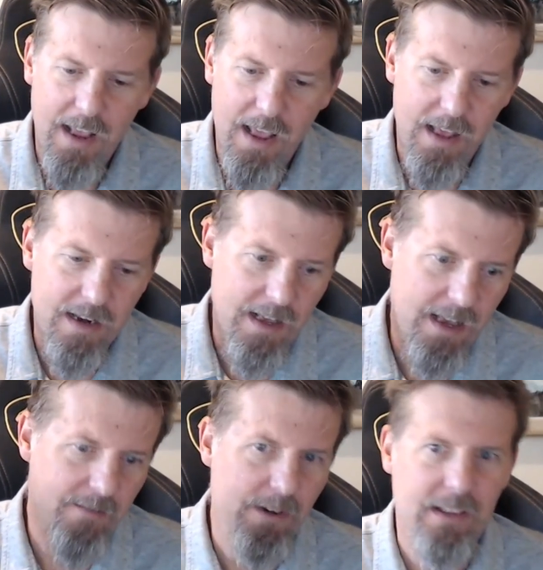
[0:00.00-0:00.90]
and
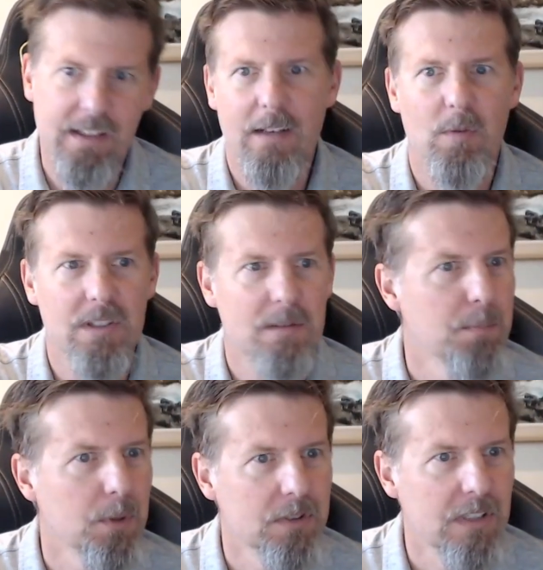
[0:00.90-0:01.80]
everything that
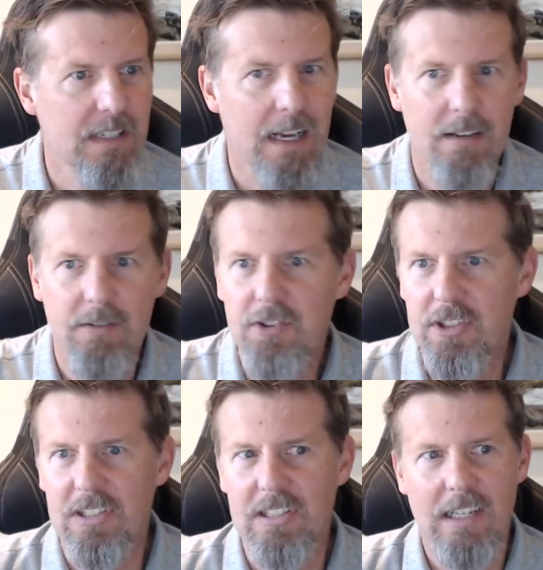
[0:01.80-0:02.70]
wasn't bolted down
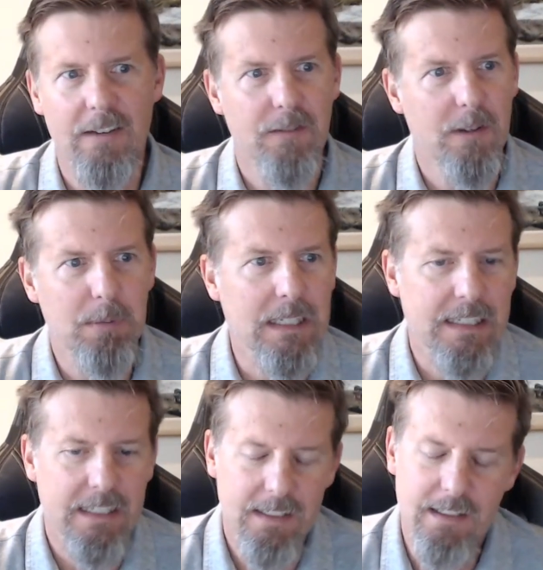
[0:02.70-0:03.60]
just left the
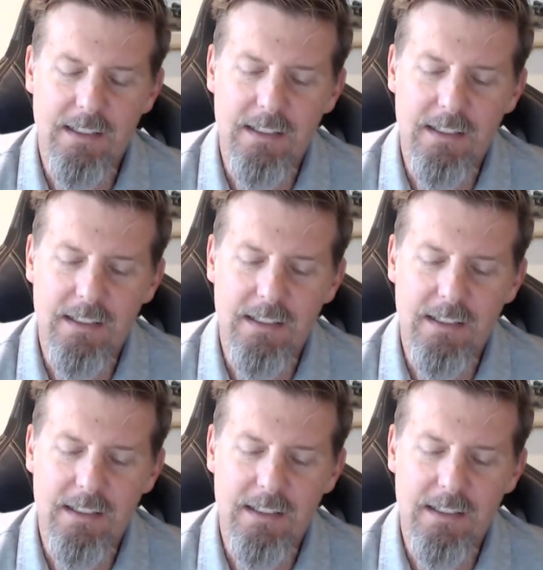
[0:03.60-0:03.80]
plane.